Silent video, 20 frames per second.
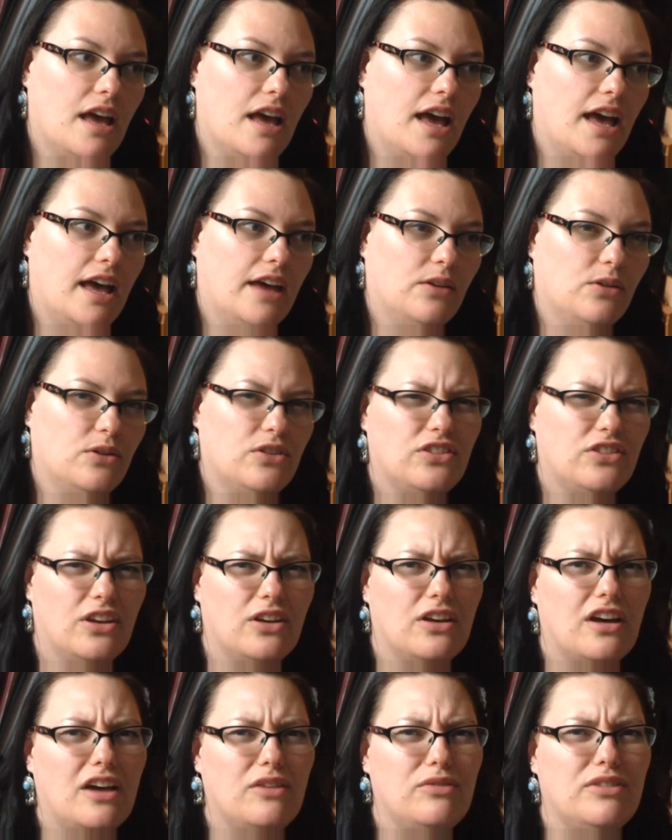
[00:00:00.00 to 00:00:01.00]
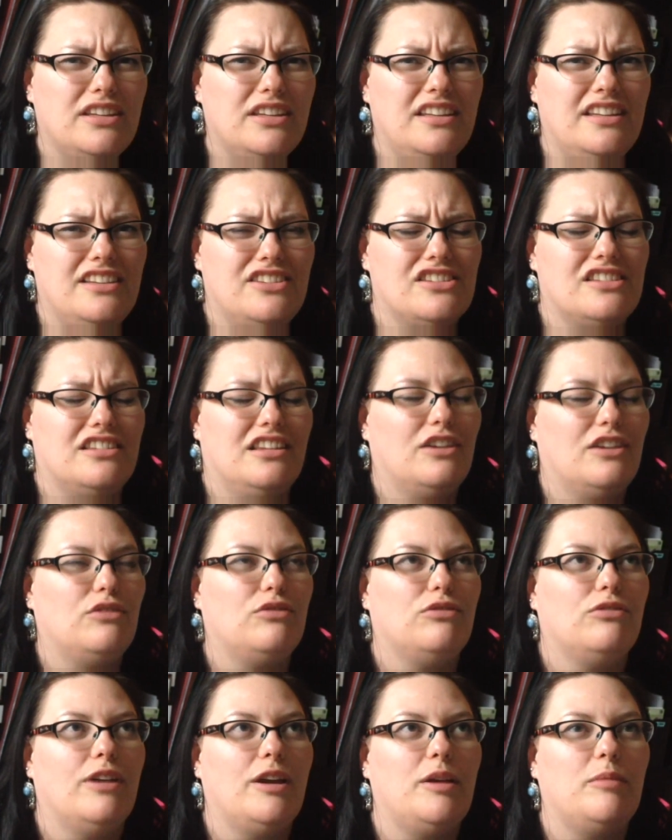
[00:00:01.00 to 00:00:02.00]
And also I really just love
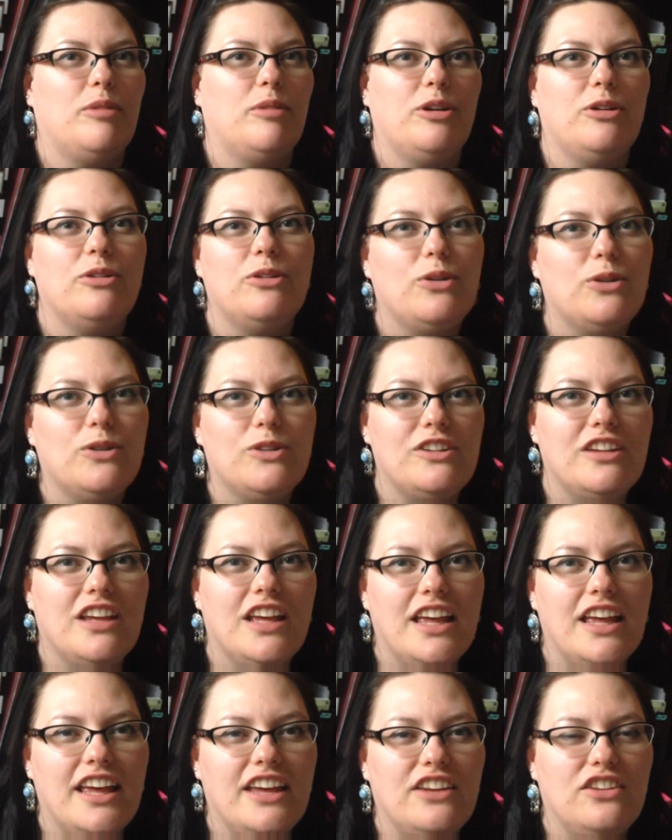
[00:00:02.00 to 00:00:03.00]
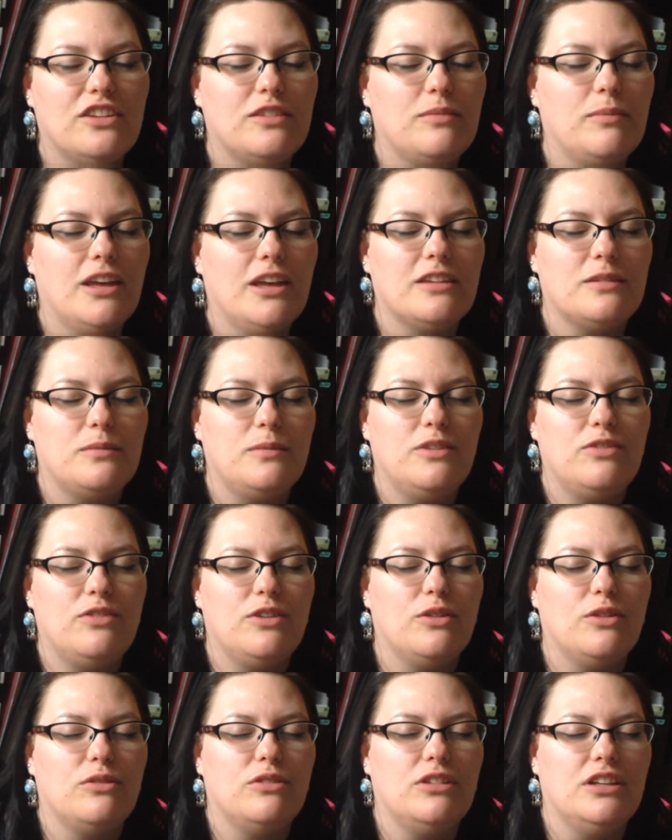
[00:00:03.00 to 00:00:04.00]
rainbow order. It just makes me
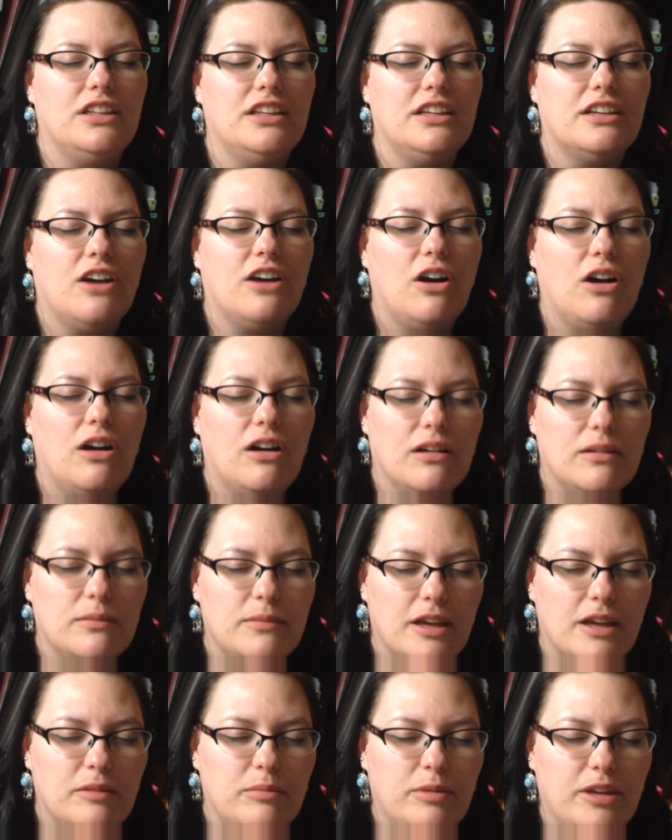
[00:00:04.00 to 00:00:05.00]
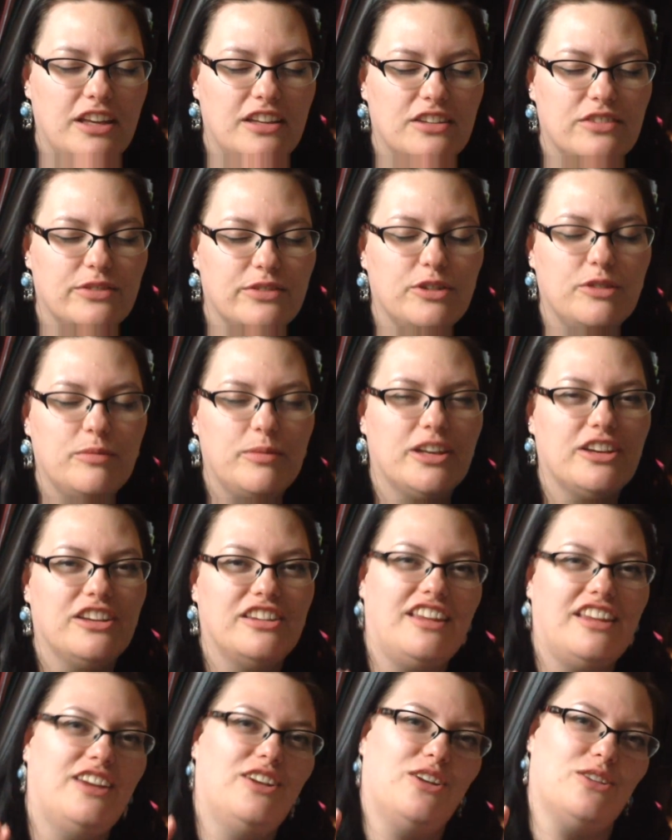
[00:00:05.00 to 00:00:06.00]
feel really calm and peaceful
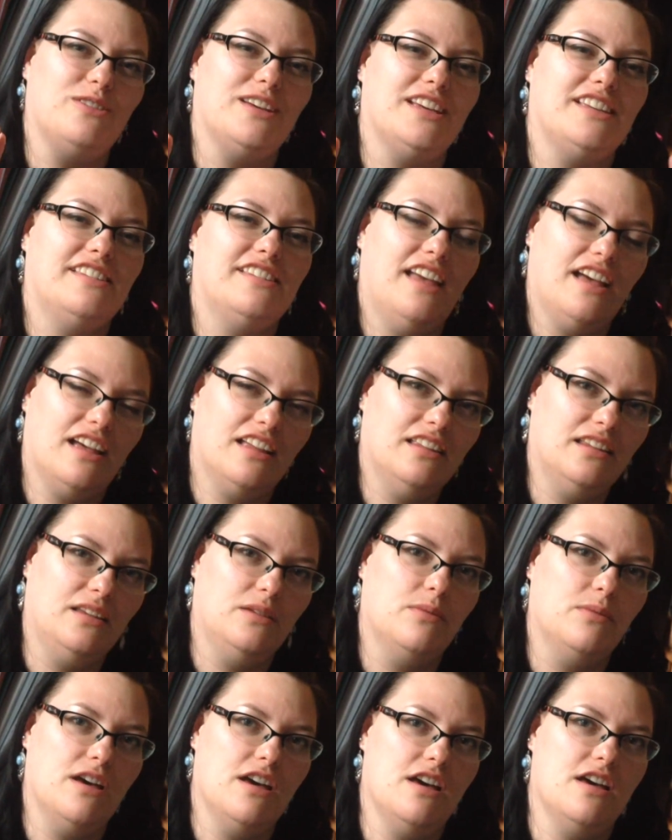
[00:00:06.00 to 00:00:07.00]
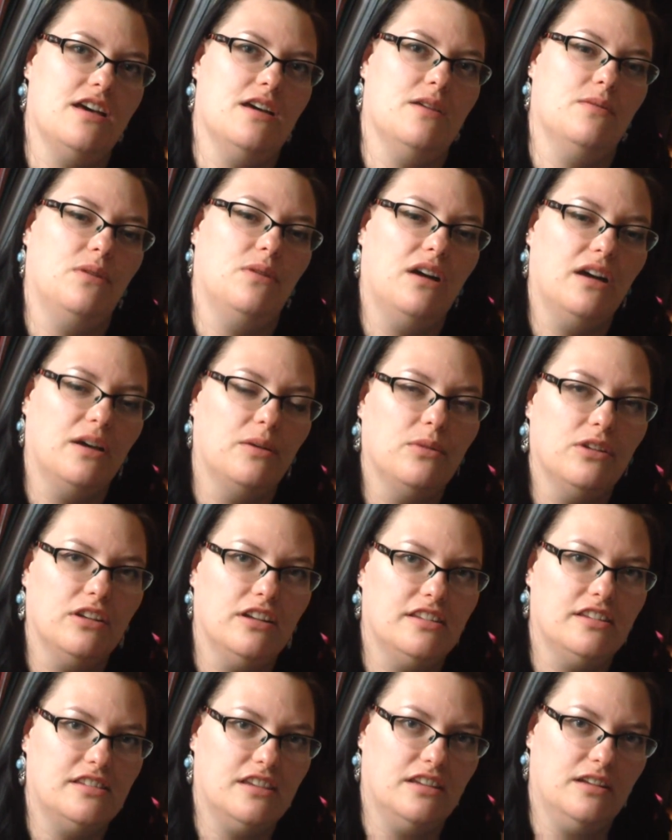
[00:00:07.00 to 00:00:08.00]
because I know exactly where what I want
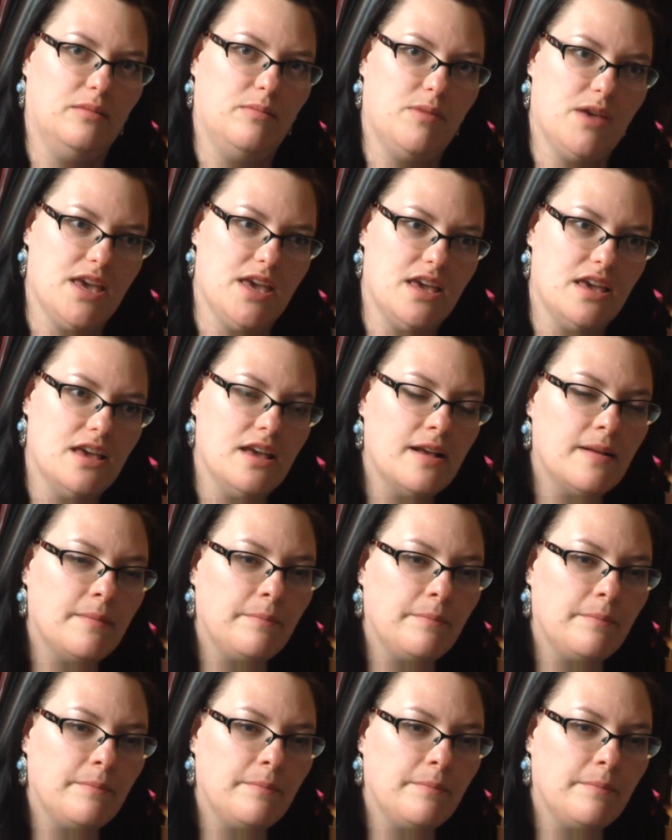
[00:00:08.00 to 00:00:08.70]
is going to be.